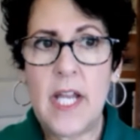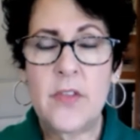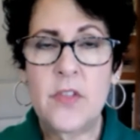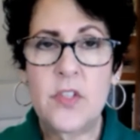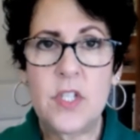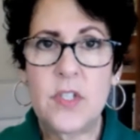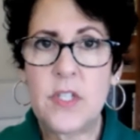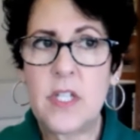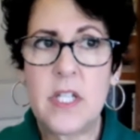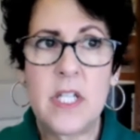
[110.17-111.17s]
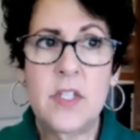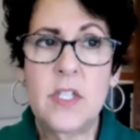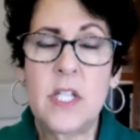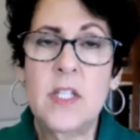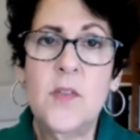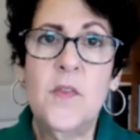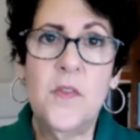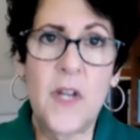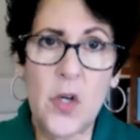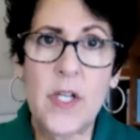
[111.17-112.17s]
and just it's
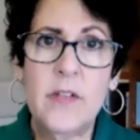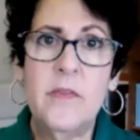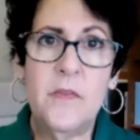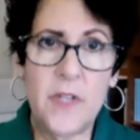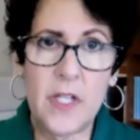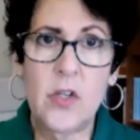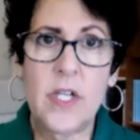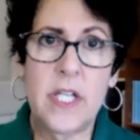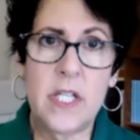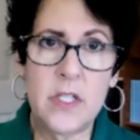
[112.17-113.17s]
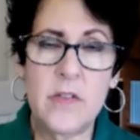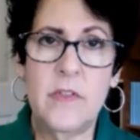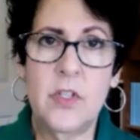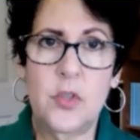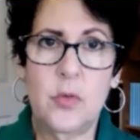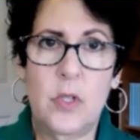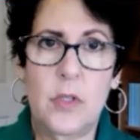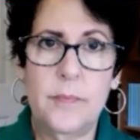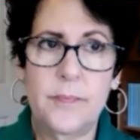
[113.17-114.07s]
very, very individual.